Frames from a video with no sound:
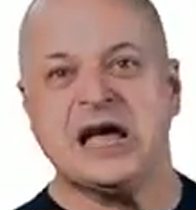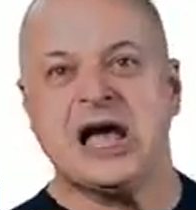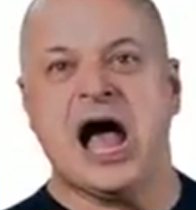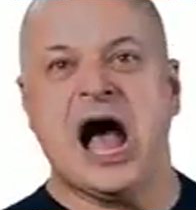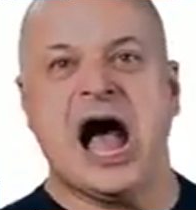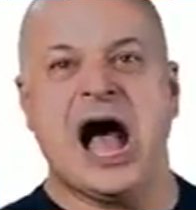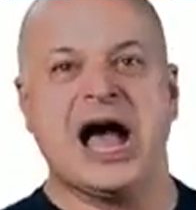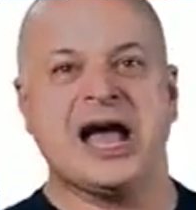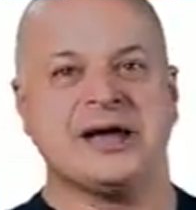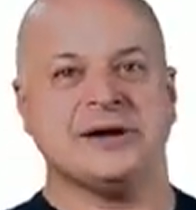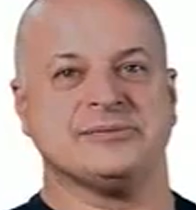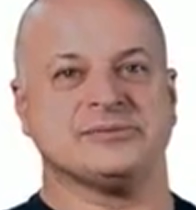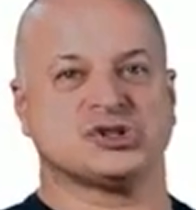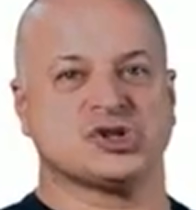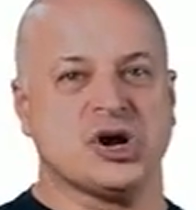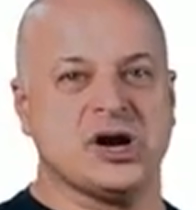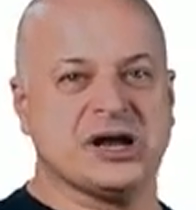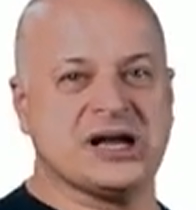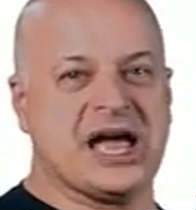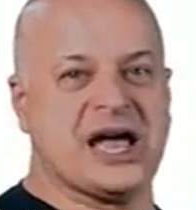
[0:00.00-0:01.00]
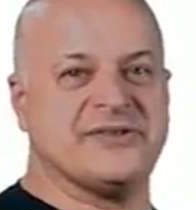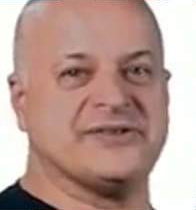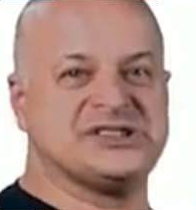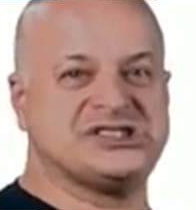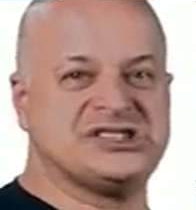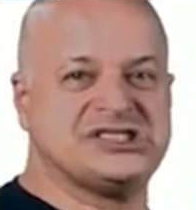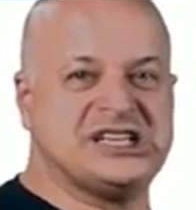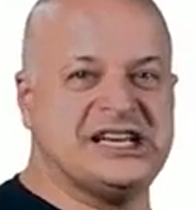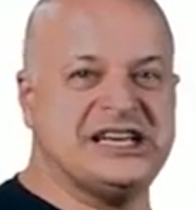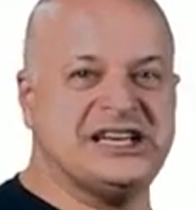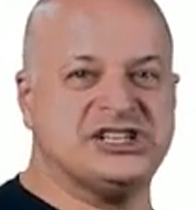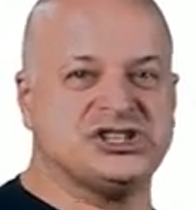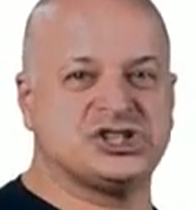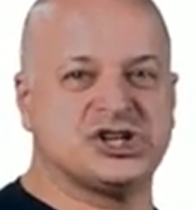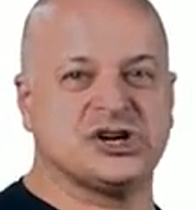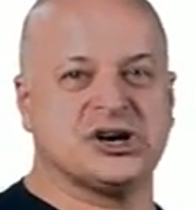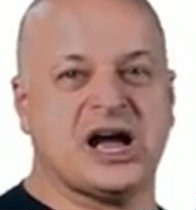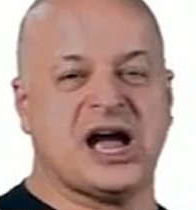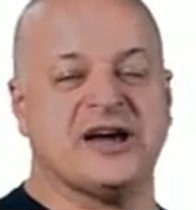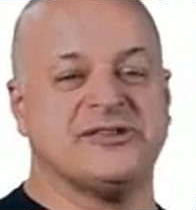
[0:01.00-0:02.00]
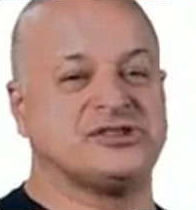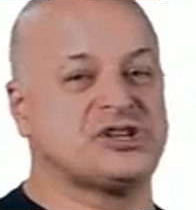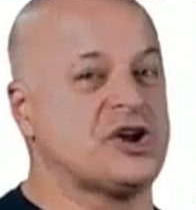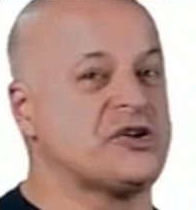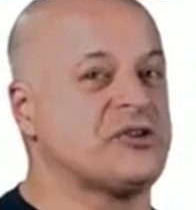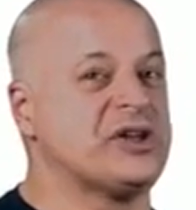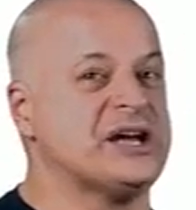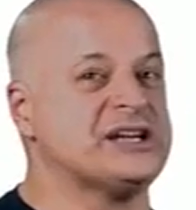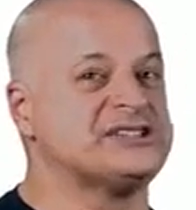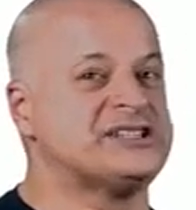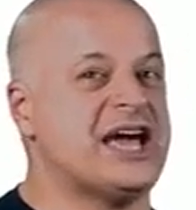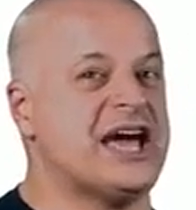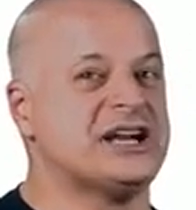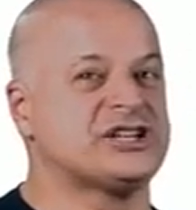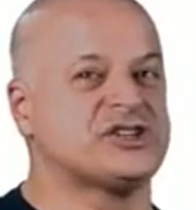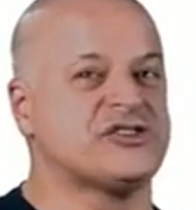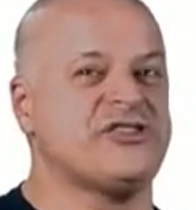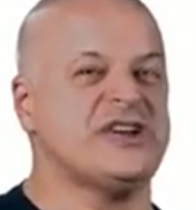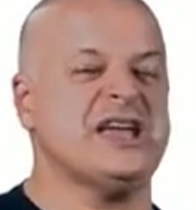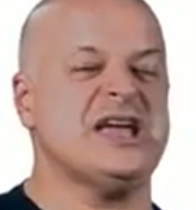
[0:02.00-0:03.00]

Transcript: I am drunk, I have a seizure, I have generalized atrophy.